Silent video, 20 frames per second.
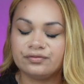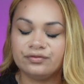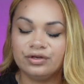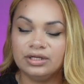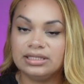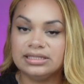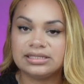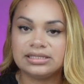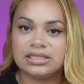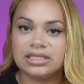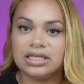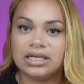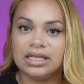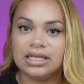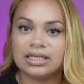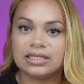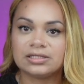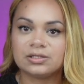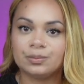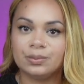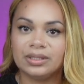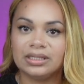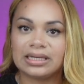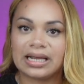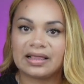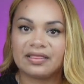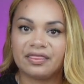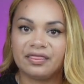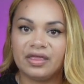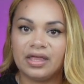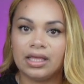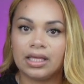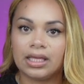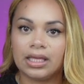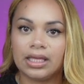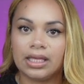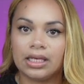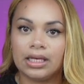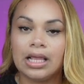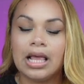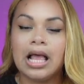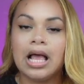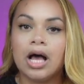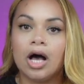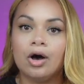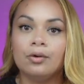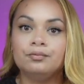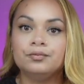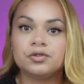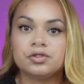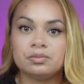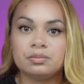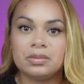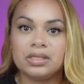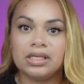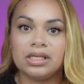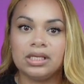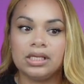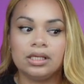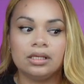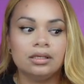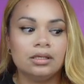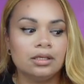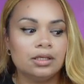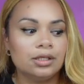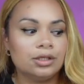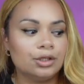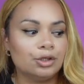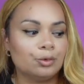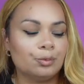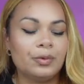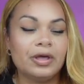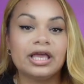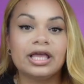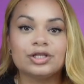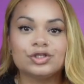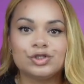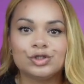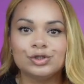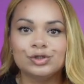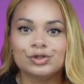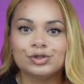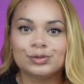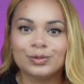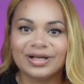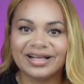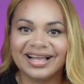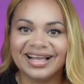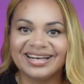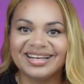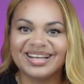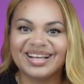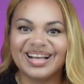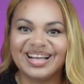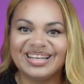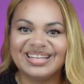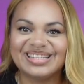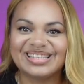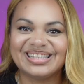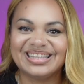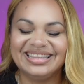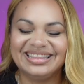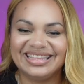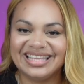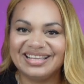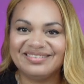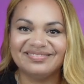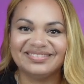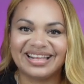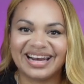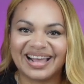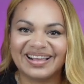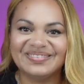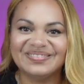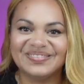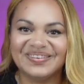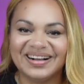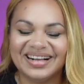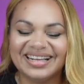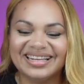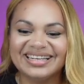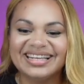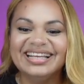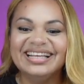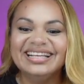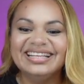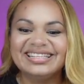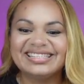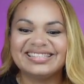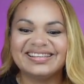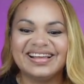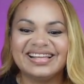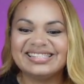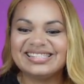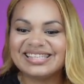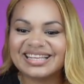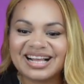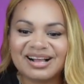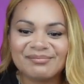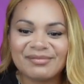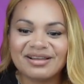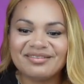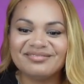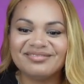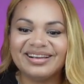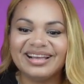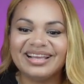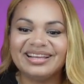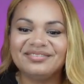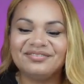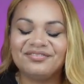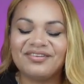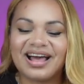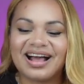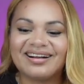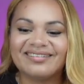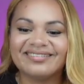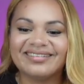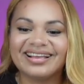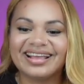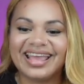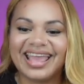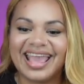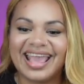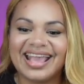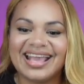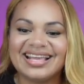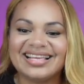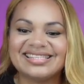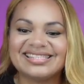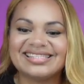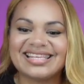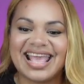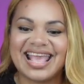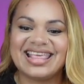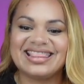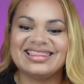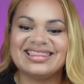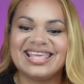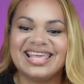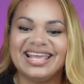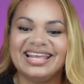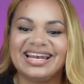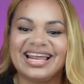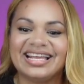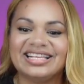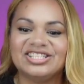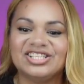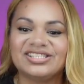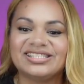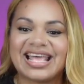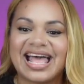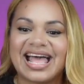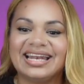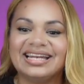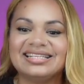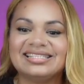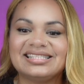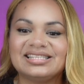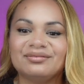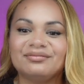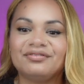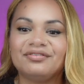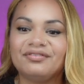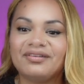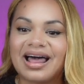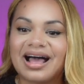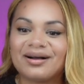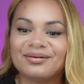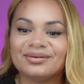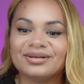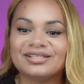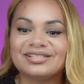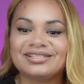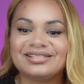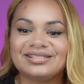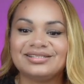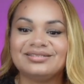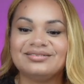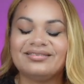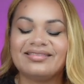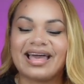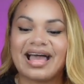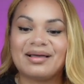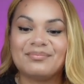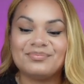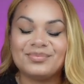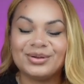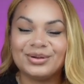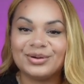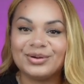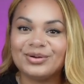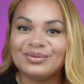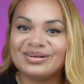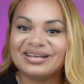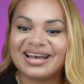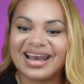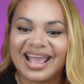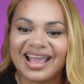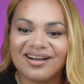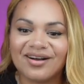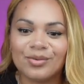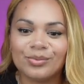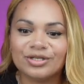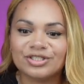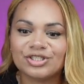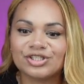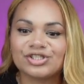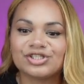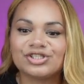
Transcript: really tedious, but I think it helps me, you know, pick and choose what kind of color theme that I want. So I took out my red flower case, and then I just added some flowers to that middle nail, which is